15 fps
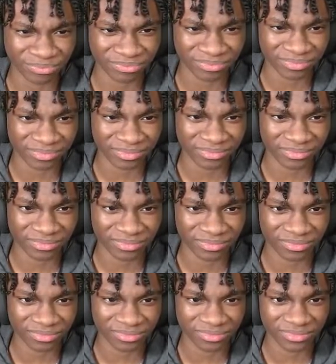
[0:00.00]

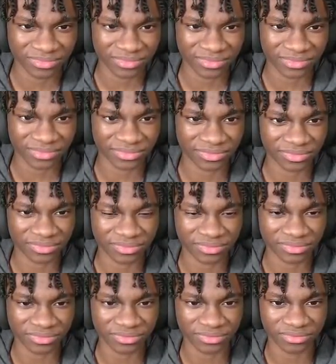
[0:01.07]

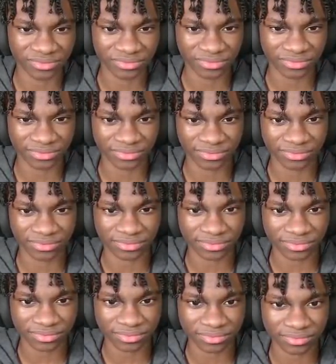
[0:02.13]

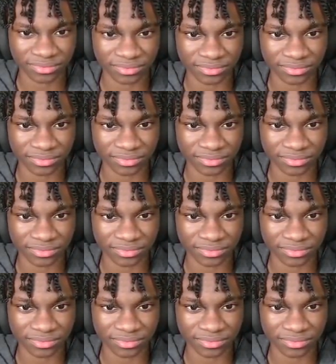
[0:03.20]
[no speech]